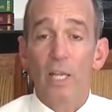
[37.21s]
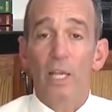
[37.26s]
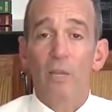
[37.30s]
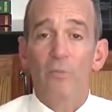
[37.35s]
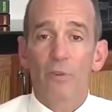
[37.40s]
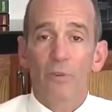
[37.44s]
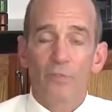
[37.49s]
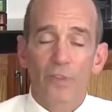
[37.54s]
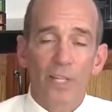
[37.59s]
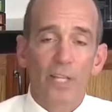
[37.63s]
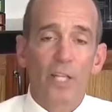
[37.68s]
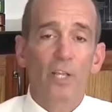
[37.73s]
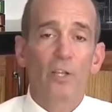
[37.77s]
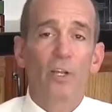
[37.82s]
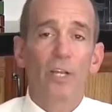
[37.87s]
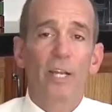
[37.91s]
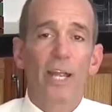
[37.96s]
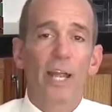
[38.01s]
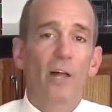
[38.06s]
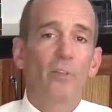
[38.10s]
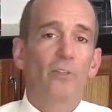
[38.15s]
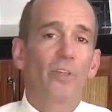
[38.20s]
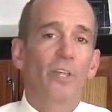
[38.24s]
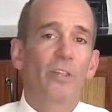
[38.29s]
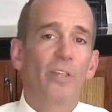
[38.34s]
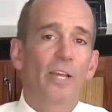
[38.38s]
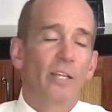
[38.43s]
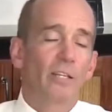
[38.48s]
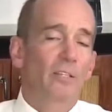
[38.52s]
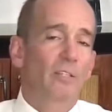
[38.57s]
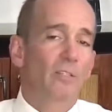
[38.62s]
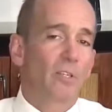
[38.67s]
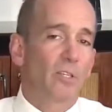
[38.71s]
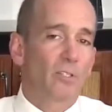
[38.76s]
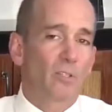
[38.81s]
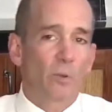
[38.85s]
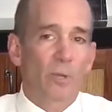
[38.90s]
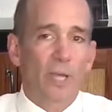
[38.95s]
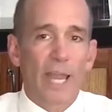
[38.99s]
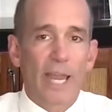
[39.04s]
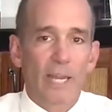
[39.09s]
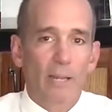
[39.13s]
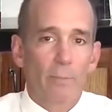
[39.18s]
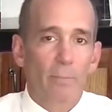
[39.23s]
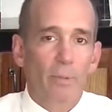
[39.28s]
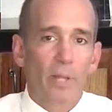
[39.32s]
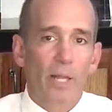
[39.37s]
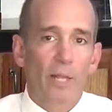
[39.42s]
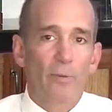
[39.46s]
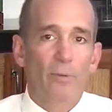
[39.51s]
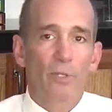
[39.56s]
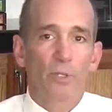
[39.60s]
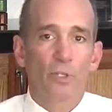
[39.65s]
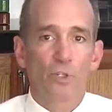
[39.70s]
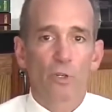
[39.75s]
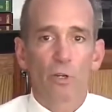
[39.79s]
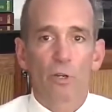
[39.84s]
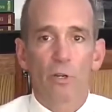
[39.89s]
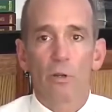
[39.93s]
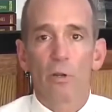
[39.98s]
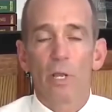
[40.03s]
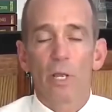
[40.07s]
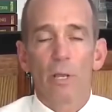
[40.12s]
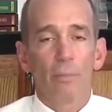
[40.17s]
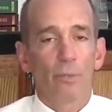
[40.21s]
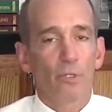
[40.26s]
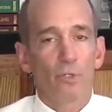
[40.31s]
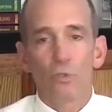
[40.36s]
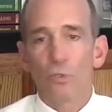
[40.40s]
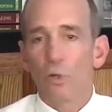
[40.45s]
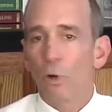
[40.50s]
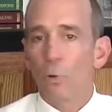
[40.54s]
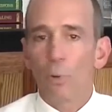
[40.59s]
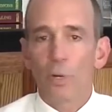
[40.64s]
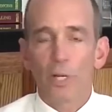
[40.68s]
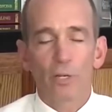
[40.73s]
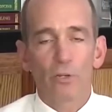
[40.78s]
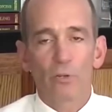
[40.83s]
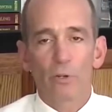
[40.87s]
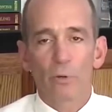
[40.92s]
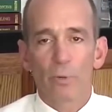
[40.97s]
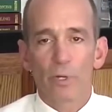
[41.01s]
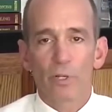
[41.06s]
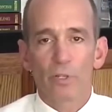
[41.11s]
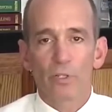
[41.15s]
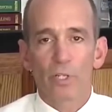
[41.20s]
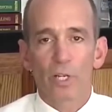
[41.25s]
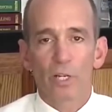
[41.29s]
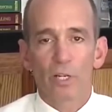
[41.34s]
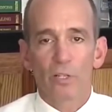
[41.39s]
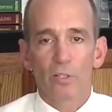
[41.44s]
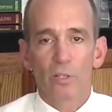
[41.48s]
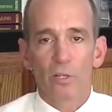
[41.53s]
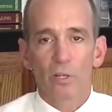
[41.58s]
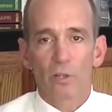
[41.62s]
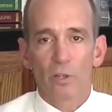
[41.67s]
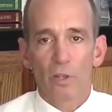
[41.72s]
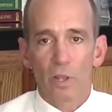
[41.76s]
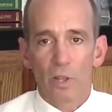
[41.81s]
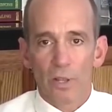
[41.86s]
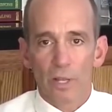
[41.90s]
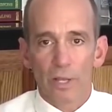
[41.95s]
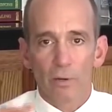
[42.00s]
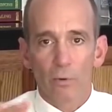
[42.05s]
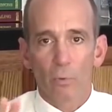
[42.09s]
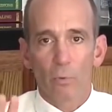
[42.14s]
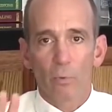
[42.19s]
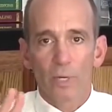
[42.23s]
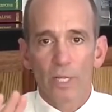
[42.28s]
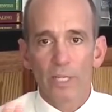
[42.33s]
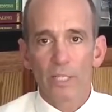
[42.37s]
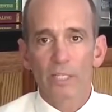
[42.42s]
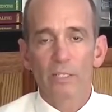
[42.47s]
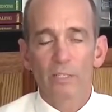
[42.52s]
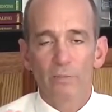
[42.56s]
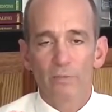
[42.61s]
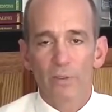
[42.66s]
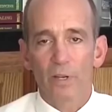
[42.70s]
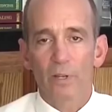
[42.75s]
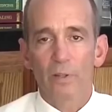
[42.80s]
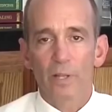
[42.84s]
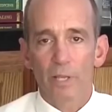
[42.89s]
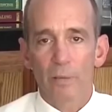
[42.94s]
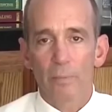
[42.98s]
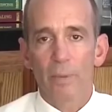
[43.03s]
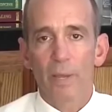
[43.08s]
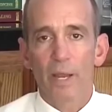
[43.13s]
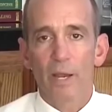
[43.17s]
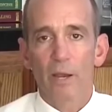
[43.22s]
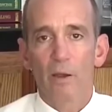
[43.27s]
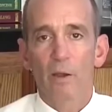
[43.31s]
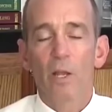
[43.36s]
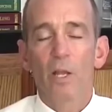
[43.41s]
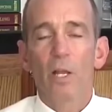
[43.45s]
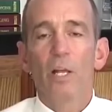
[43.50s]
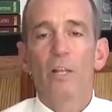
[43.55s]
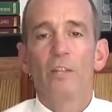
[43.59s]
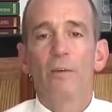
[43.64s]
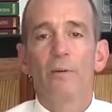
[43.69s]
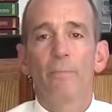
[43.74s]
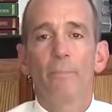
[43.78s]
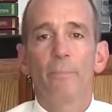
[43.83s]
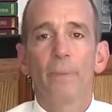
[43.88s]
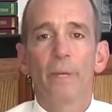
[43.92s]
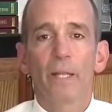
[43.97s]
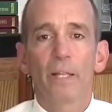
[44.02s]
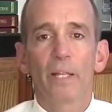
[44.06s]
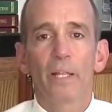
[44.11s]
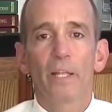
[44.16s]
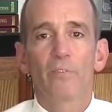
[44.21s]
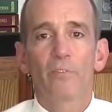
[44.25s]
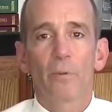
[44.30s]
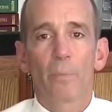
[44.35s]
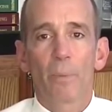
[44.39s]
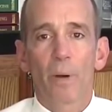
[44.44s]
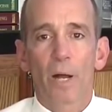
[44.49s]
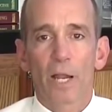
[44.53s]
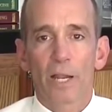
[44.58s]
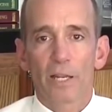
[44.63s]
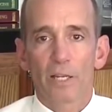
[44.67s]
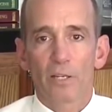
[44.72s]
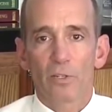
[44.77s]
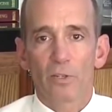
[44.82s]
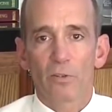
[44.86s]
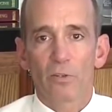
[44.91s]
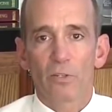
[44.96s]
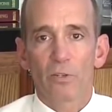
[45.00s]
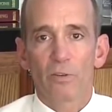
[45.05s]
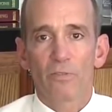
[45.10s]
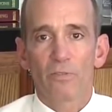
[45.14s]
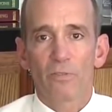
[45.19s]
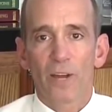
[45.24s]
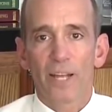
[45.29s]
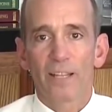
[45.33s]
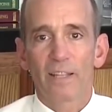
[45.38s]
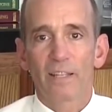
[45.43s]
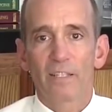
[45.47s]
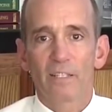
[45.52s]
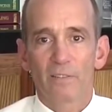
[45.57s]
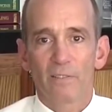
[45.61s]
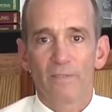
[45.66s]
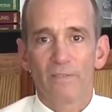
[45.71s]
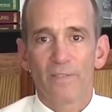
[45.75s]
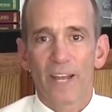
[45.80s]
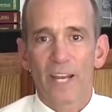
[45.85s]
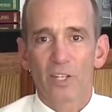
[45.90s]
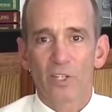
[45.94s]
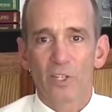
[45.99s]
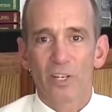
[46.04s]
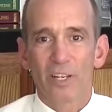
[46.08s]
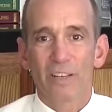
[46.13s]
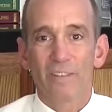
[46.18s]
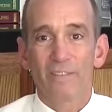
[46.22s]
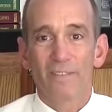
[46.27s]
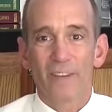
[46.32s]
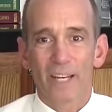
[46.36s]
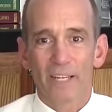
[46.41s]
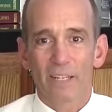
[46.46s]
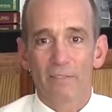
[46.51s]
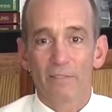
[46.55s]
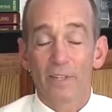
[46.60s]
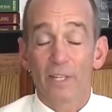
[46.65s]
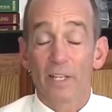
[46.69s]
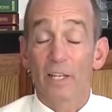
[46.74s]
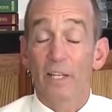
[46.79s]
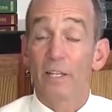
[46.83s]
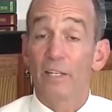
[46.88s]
If you're feeling good and healthy, then it's okay to play with the sugar, but you don't want to do it when you're sick because it'll really severely impair the ability of your body to fight this infection effectively.